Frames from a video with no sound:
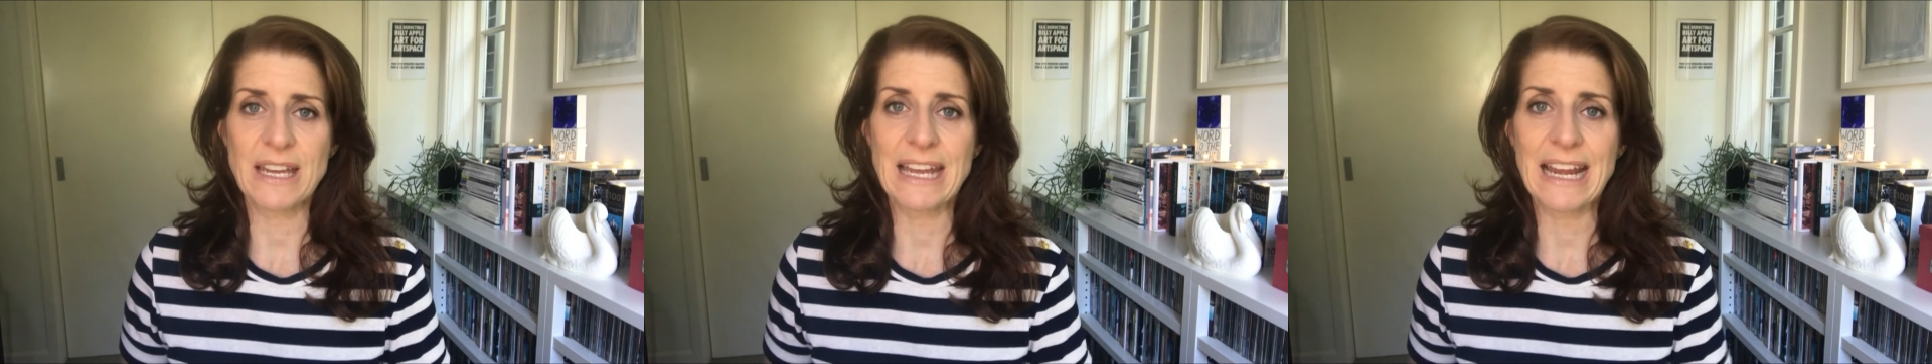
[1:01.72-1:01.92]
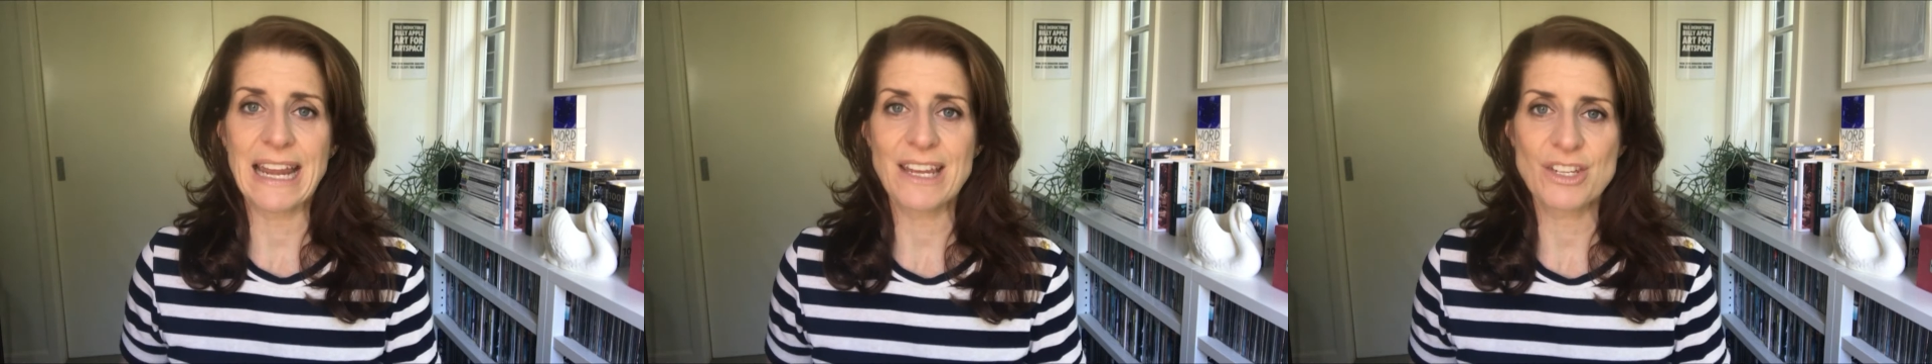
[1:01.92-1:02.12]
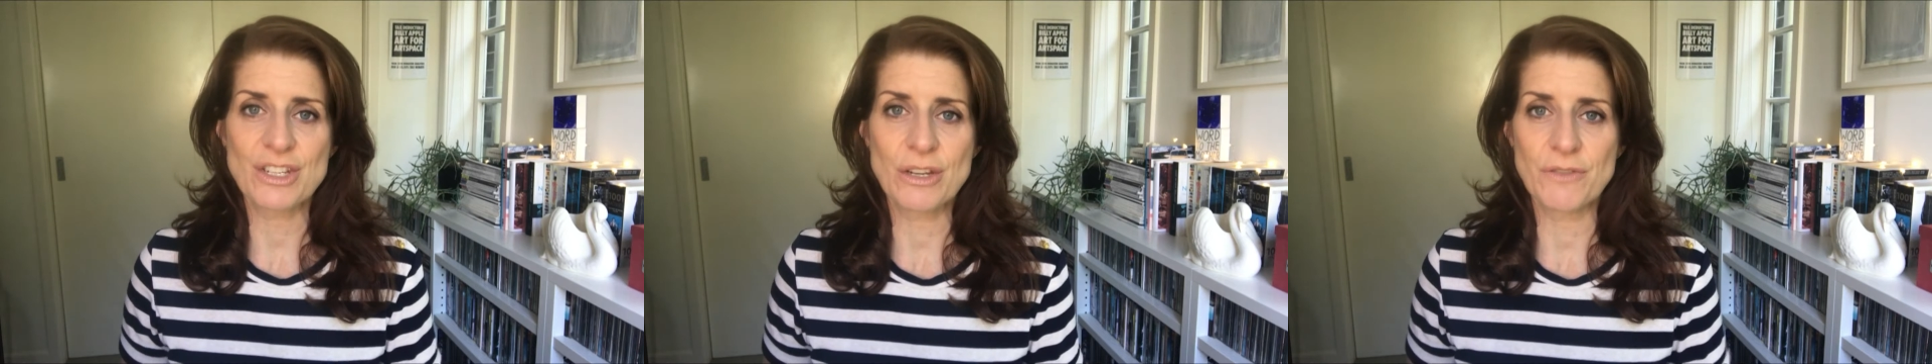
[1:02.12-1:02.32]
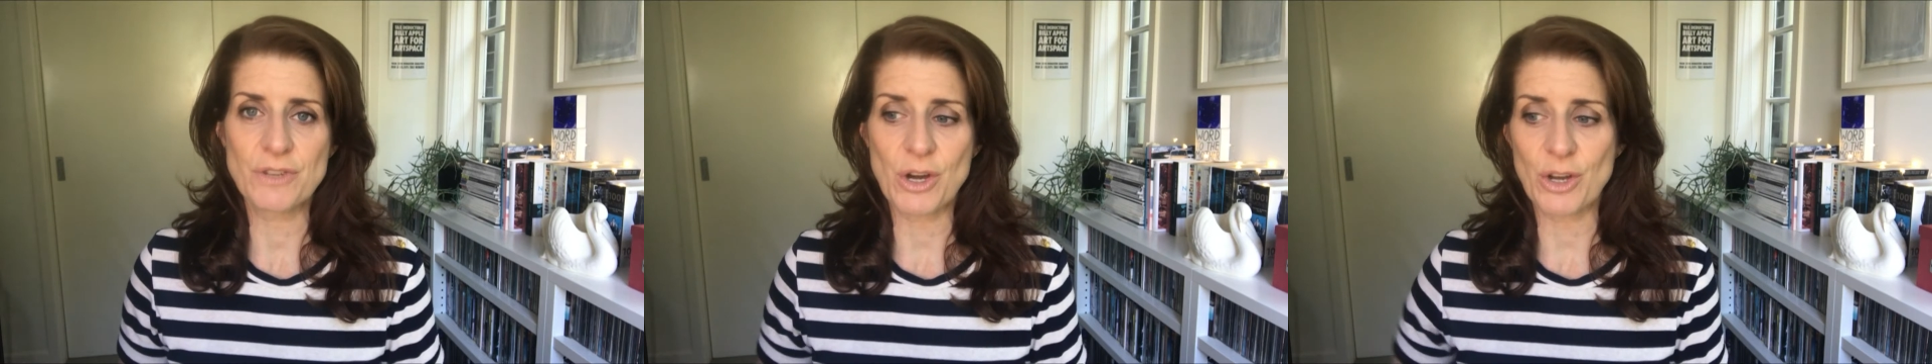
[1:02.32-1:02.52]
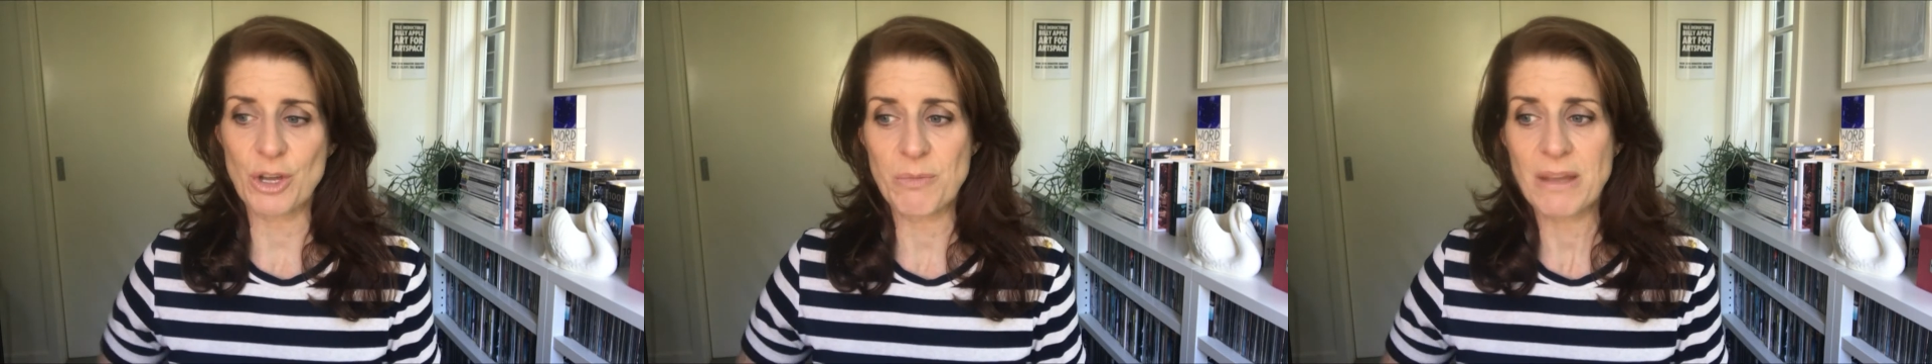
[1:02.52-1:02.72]
a collection of
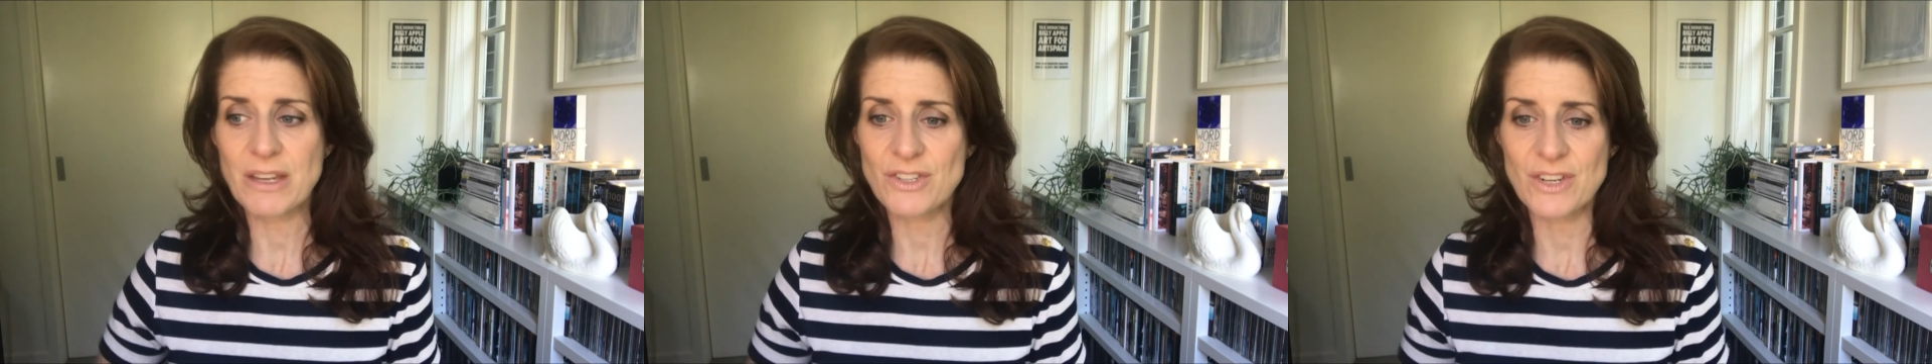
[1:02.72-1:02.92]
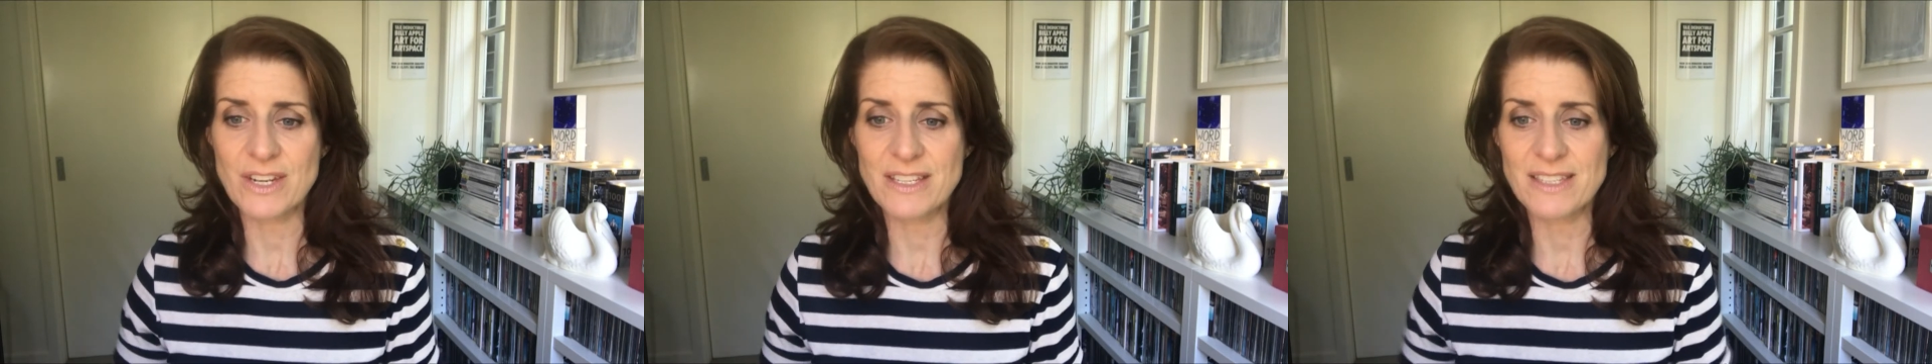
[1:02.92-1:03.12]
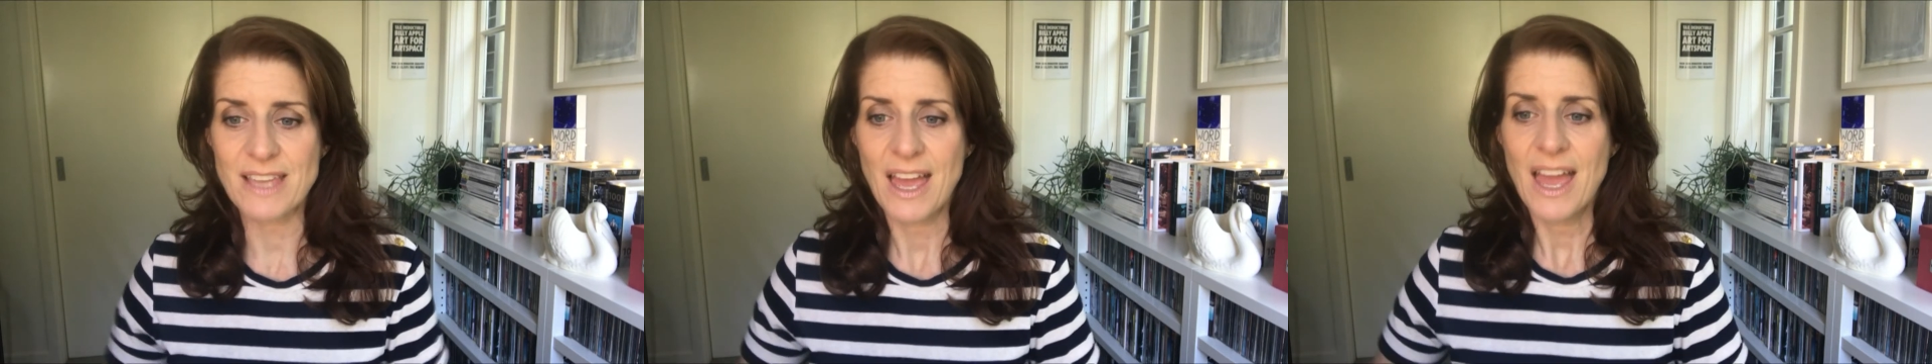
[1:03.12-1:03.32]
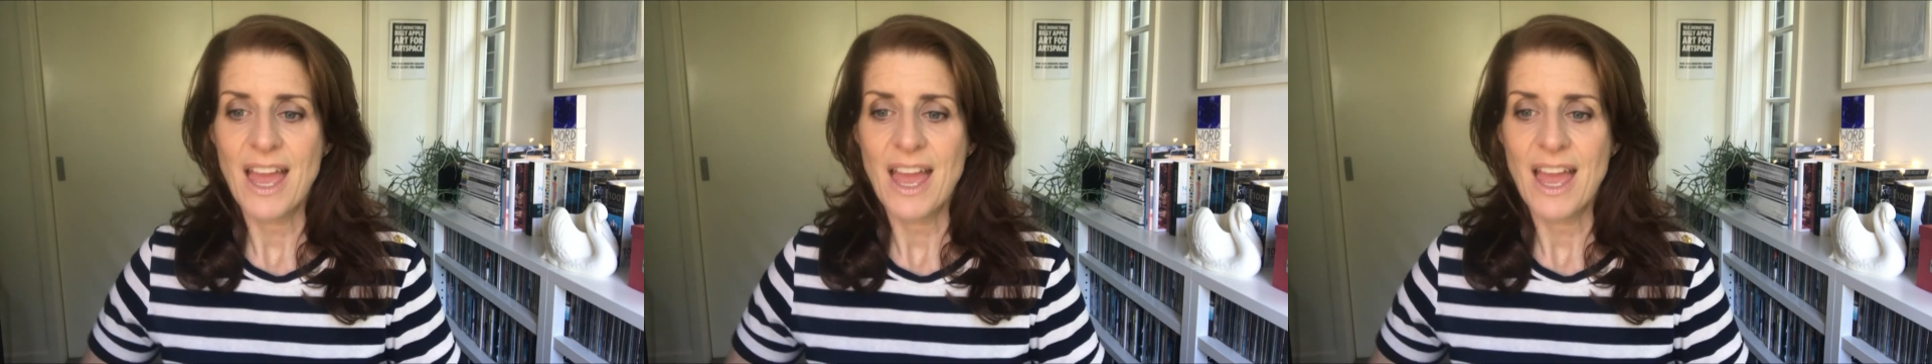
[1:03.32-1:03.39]
documentaries